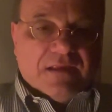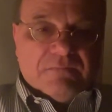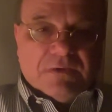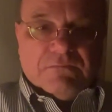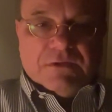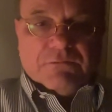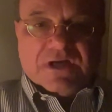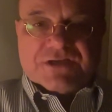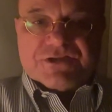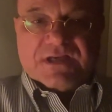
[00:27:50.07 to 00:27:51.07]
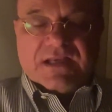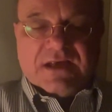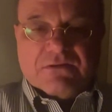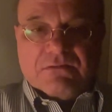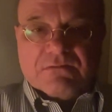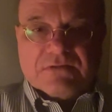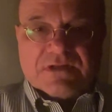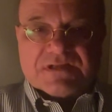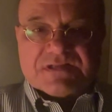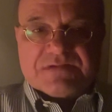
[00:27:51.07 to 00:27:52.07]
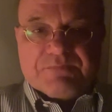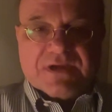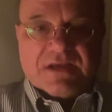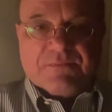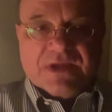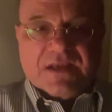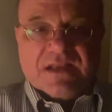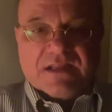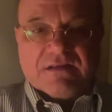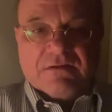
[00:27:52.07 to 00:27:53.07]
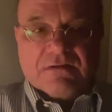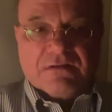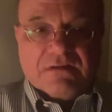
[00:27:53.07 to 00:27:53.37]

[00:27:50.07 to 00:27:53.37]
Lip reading: what we're watching now, this is becoming another